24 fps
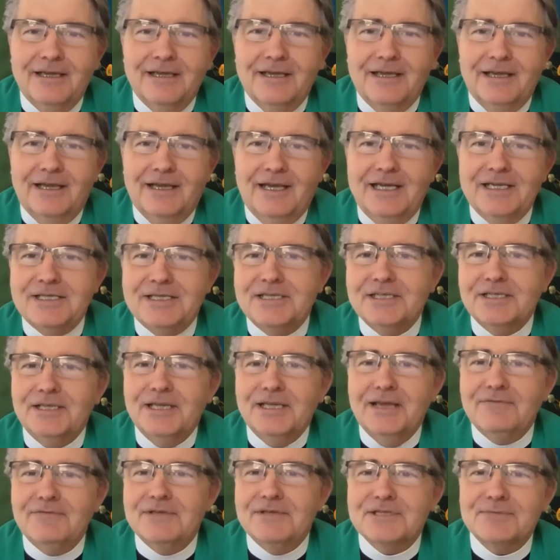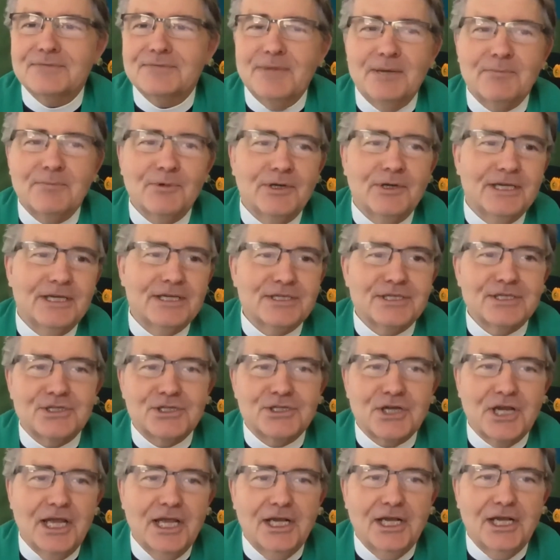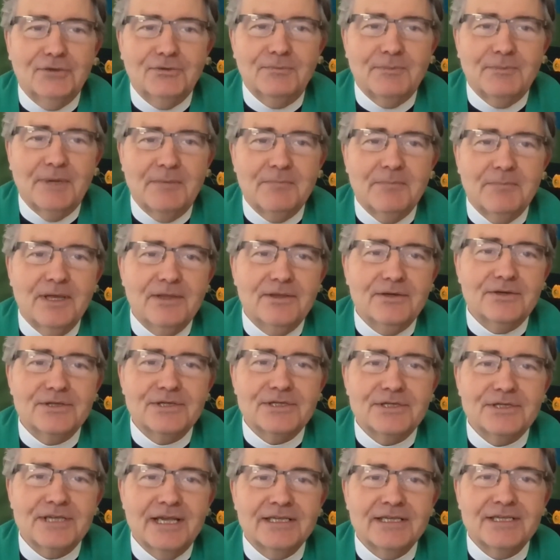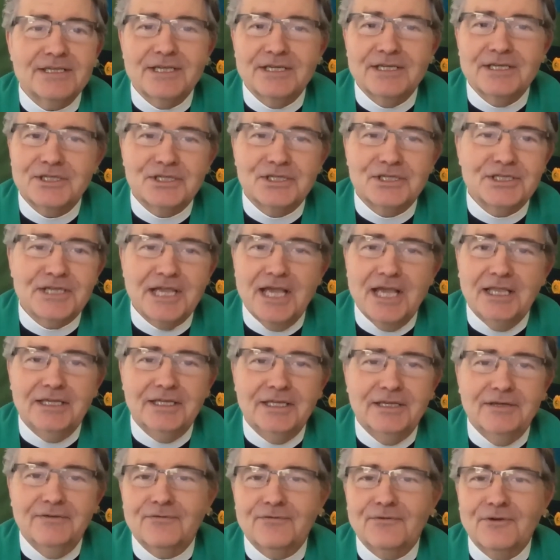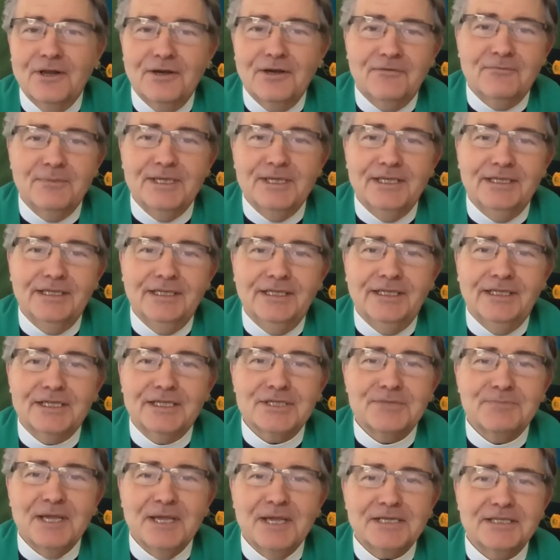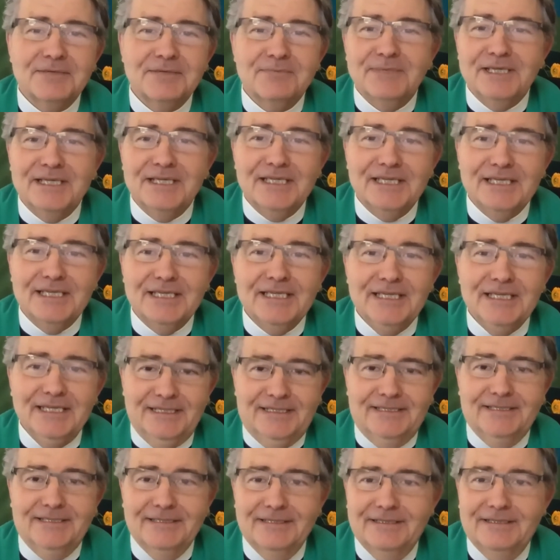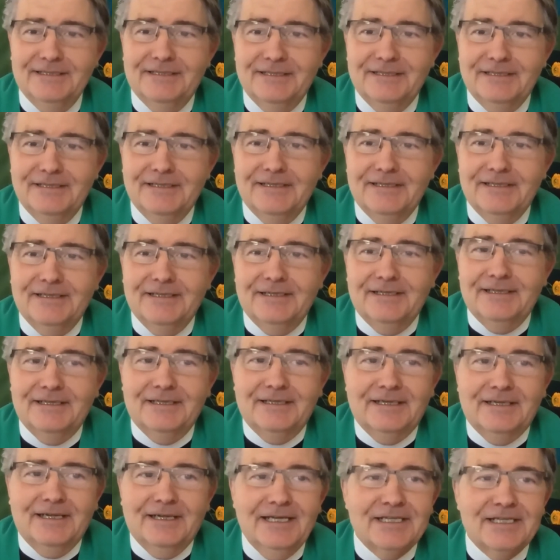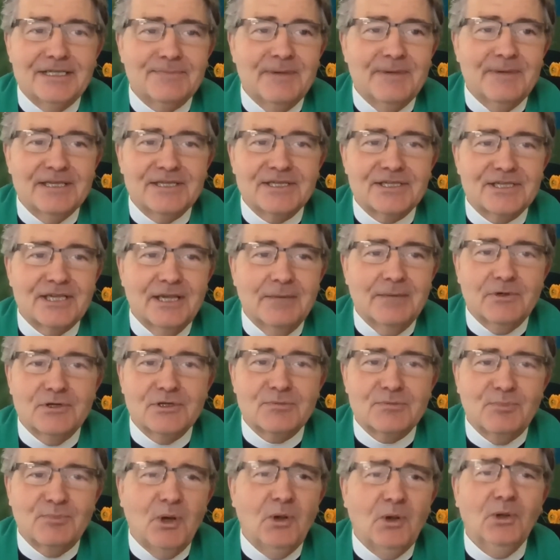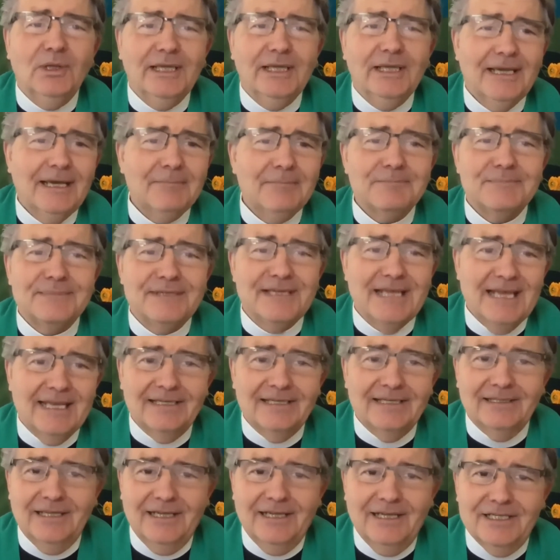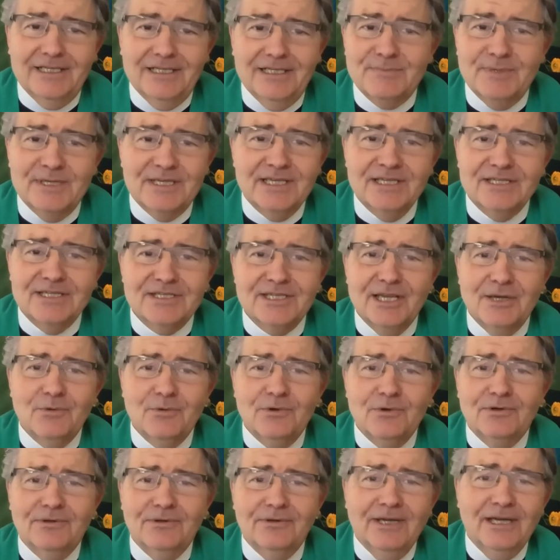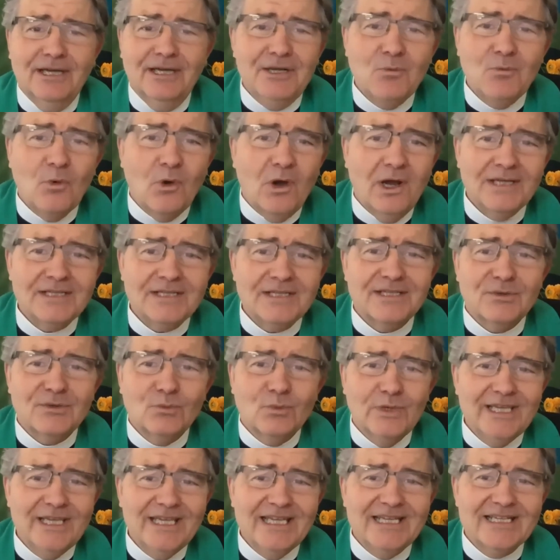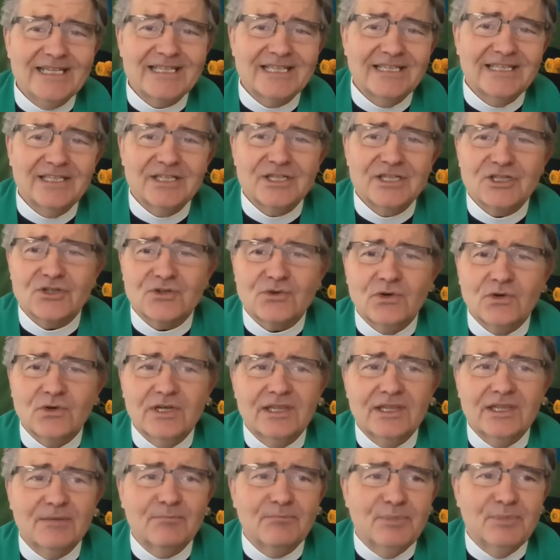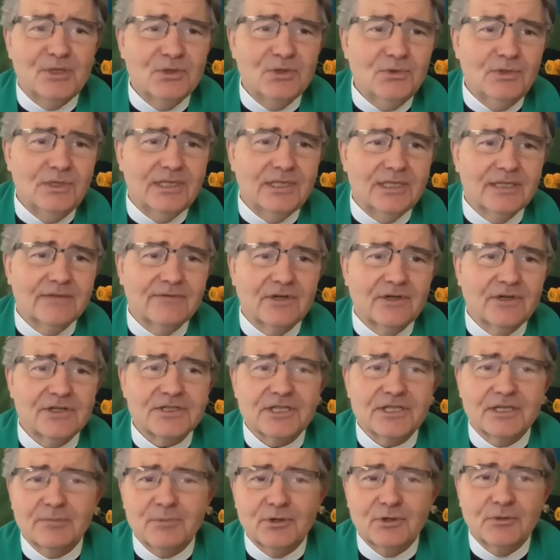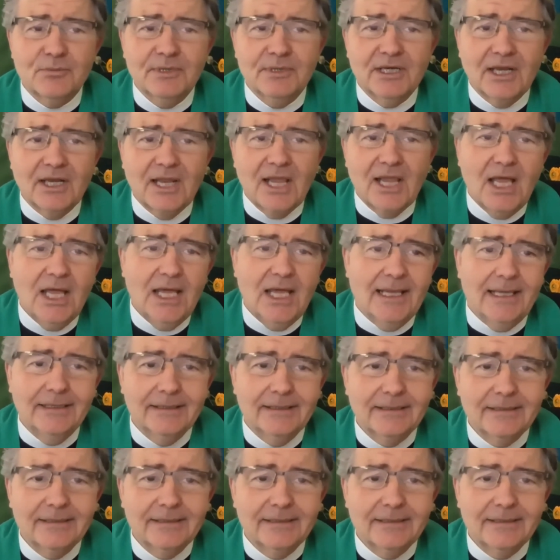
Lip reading: I still have this memory as a child when my mother set such a salad in front of me and expected me to eat it. I had spent summers pulling up dandelions because they were unwanted weeds that destroyed the beauty of our suburban lawn.